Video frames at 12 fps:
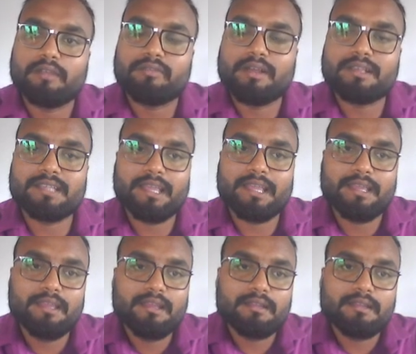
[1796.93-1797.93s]
If I
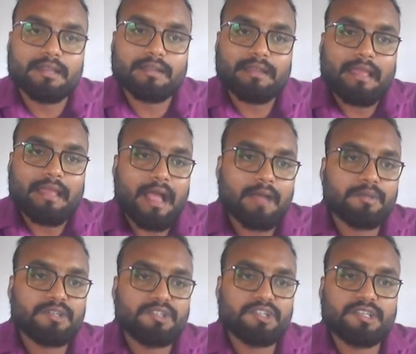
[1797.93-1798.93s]
say that I
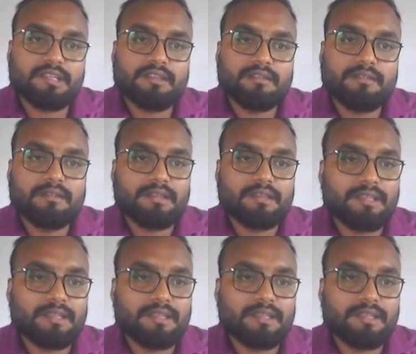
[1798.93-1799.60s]
have been teaching